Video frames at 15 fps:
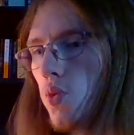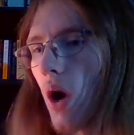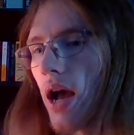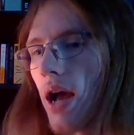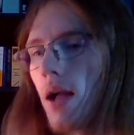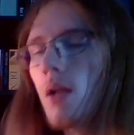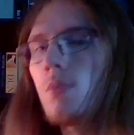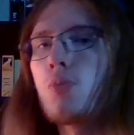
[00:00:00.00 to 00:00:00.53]

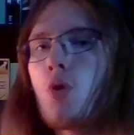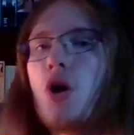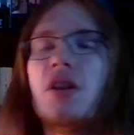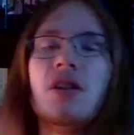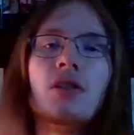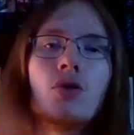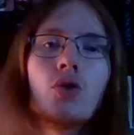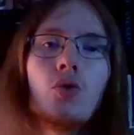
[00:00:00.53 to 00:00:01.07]
well put
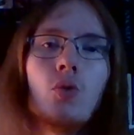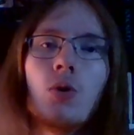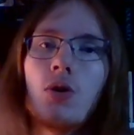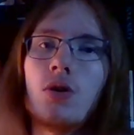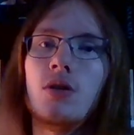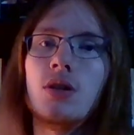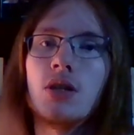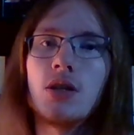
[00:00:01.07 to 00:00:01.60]
into
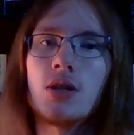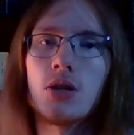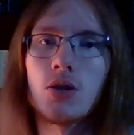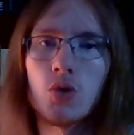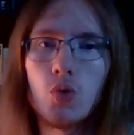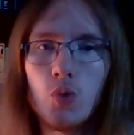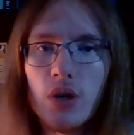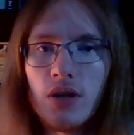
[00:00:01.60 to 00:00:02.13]
words and
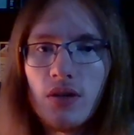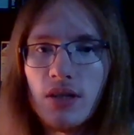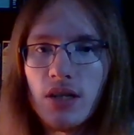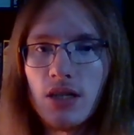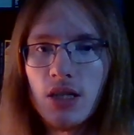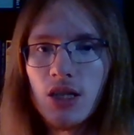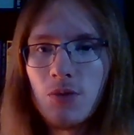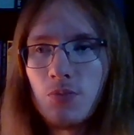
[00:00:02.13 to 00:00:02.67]
so well
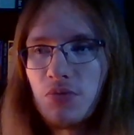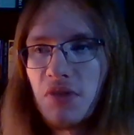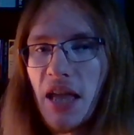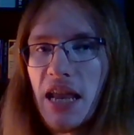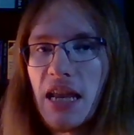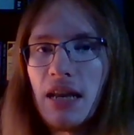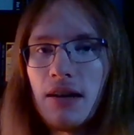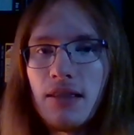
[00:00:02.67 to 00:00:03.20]

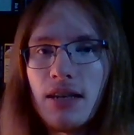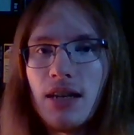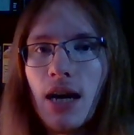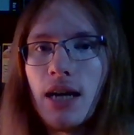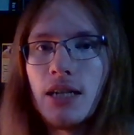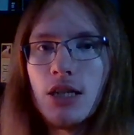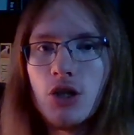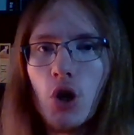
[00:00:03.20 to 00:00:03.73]
explained that
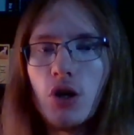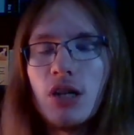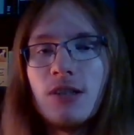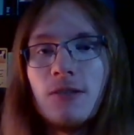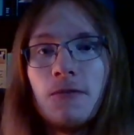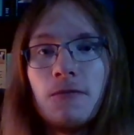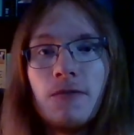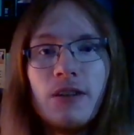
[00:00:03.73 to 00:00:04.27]
I started
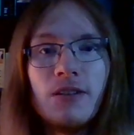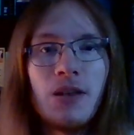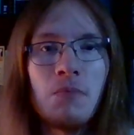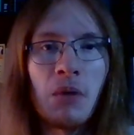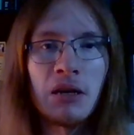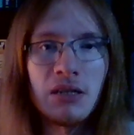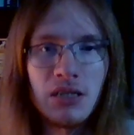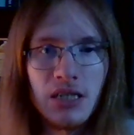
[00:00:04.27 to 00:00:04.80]
to feel
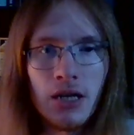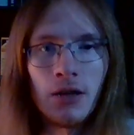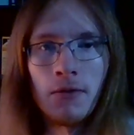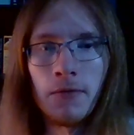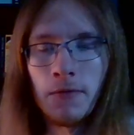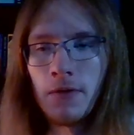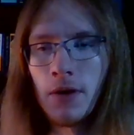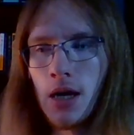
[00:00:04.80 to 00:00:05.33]
it
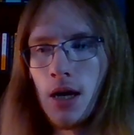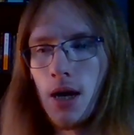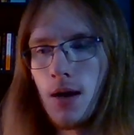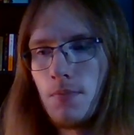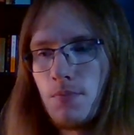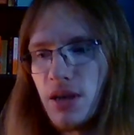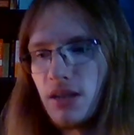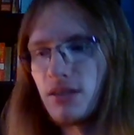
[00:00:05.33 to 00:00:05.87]
myself,
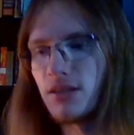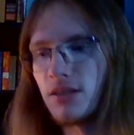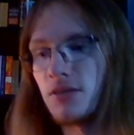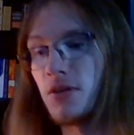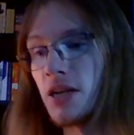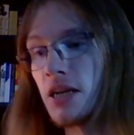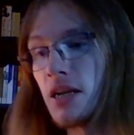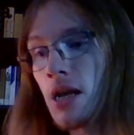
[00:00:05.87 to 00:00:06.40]

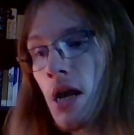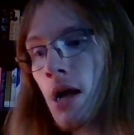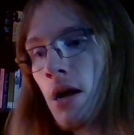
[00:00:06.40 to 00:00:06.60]
basically.